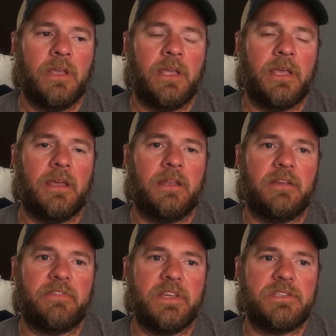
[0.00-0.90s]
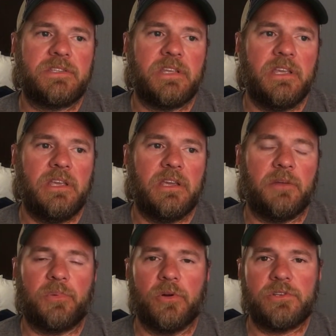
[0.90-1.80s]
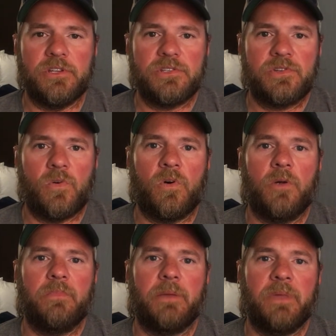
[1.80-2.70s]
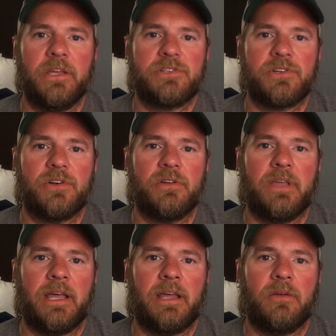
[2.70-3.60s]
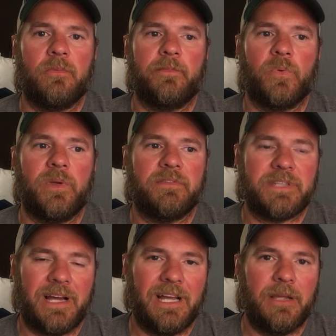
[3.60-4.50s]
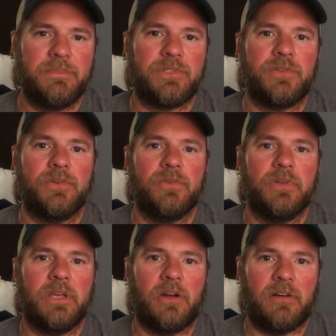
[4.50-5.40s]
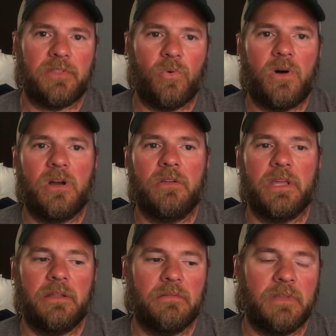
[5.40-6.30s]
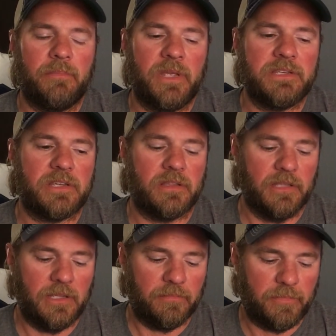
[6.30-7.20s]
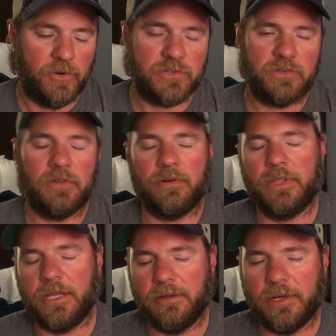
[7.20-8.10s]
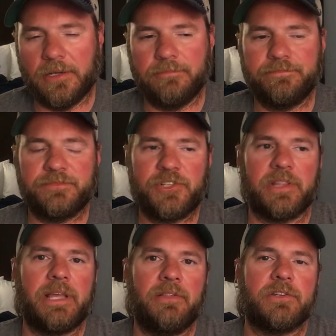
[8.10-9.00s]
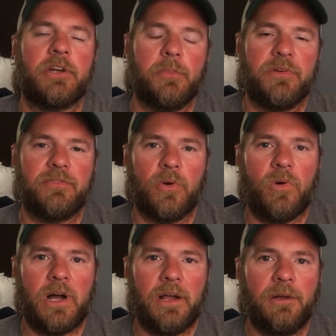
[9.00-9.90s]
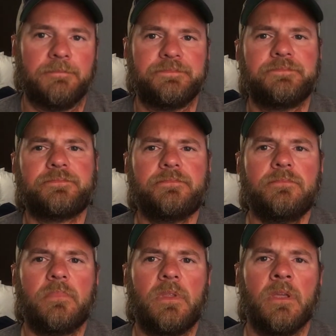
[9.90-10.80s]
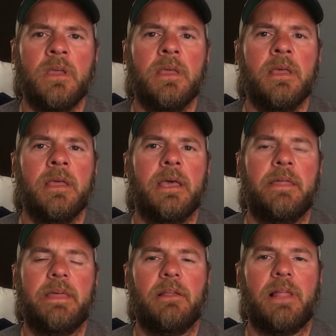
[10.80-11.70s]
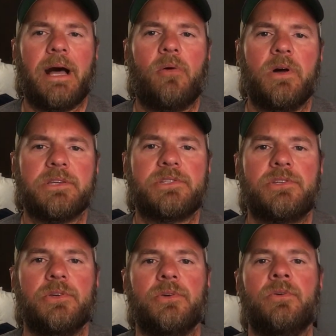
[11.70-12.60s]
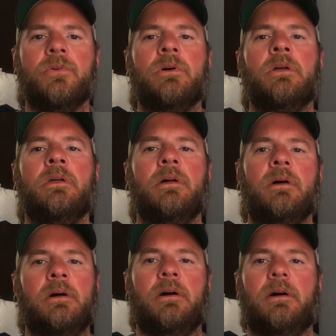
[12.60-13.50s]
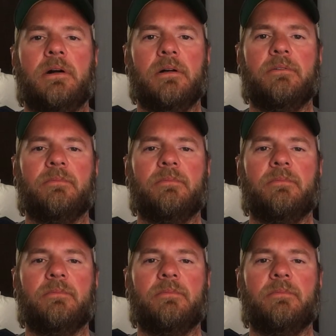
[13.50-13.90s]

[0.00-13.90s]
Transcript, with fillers: And if they see an approaching storm, they make sure that we have time to get off the water. They, they basically post or they, uh, shut down the tournament for a while, and they allow us to, uh,